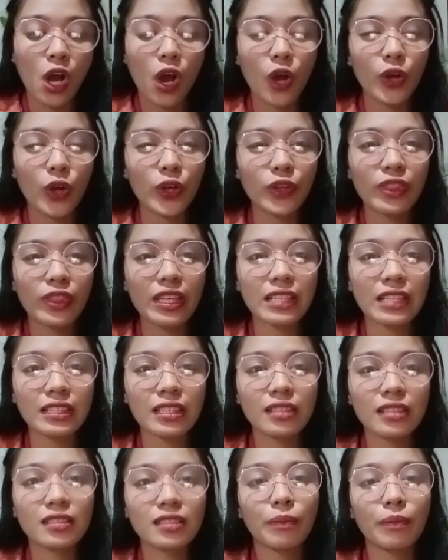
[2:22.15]
or this
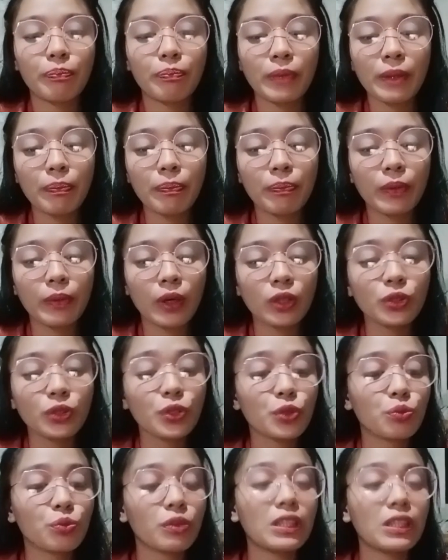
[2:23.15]
is the people
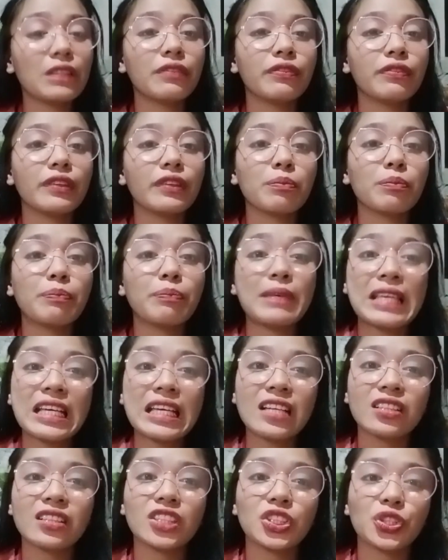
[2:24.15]
usually feel
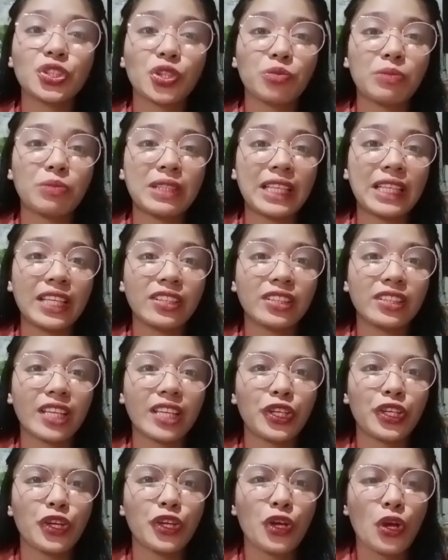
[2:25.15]
being
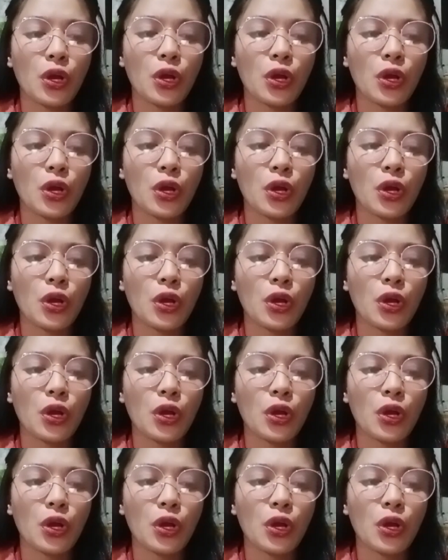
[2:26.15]
discriminated